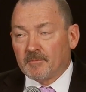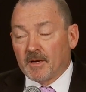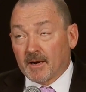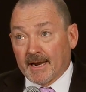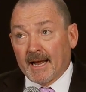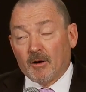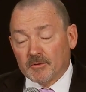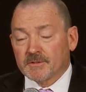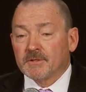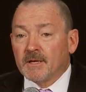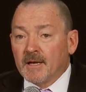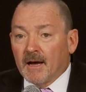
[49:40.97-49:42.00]
account
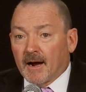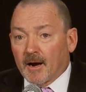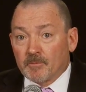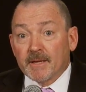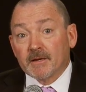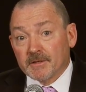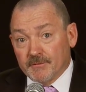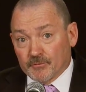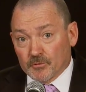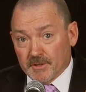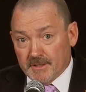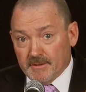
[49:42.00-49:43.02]
are
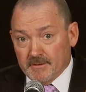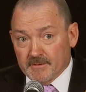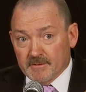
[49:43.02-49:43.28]
penalty-free